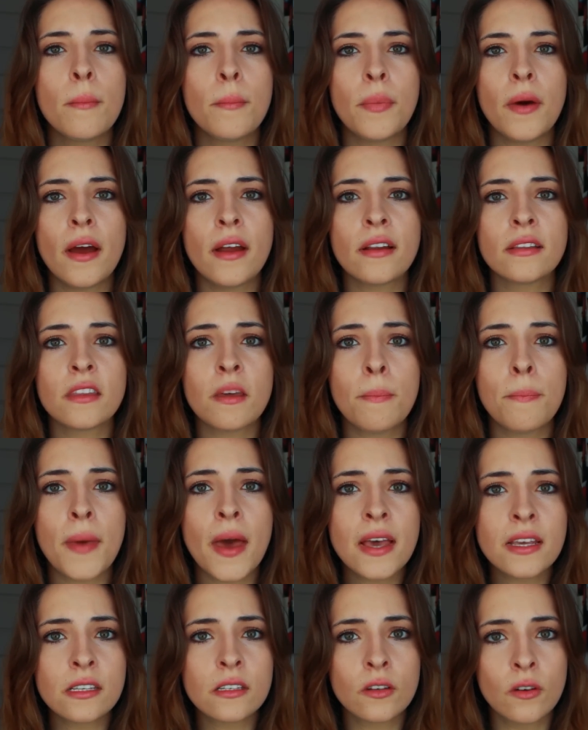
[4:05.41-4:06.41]
But the
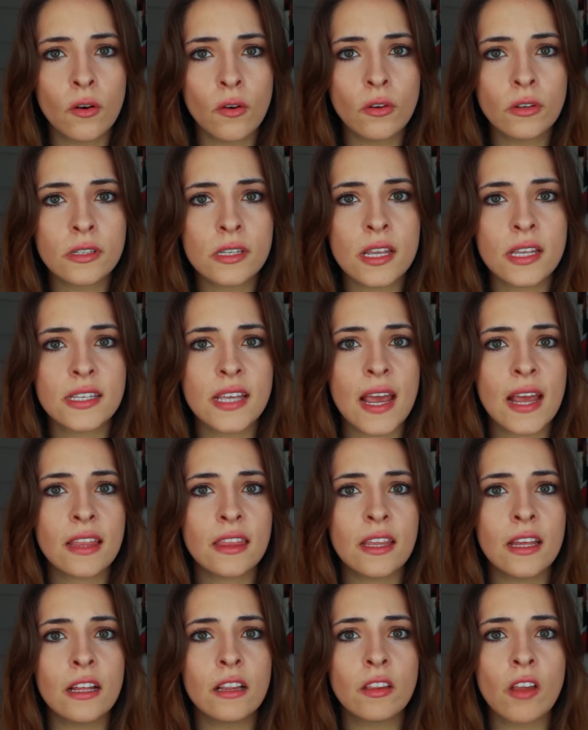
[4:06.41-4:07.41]
best goals
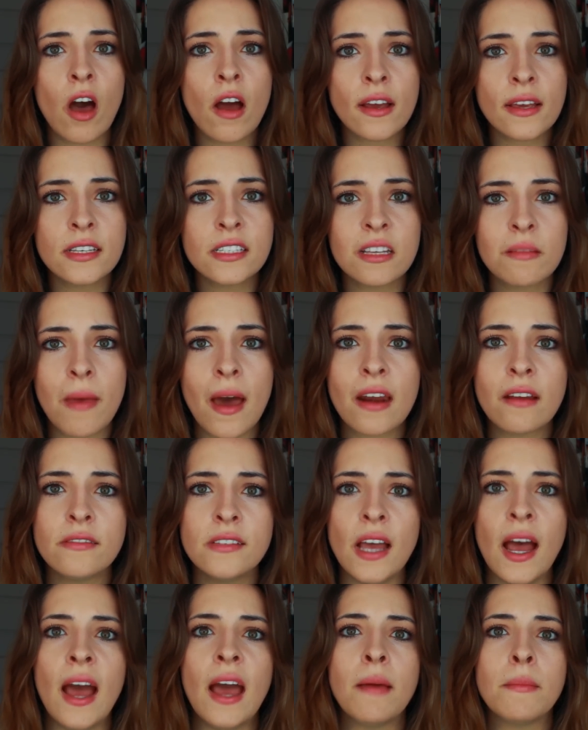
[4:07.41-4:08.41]
take the longest amount of
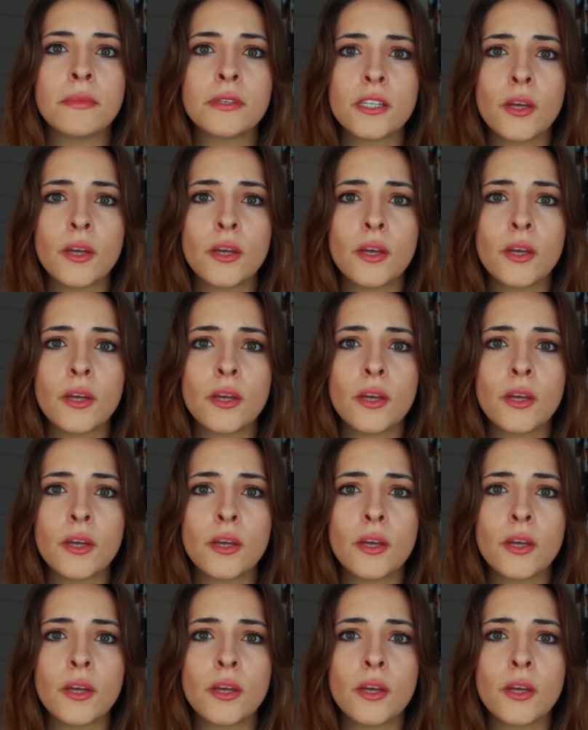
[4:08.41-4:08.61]
time.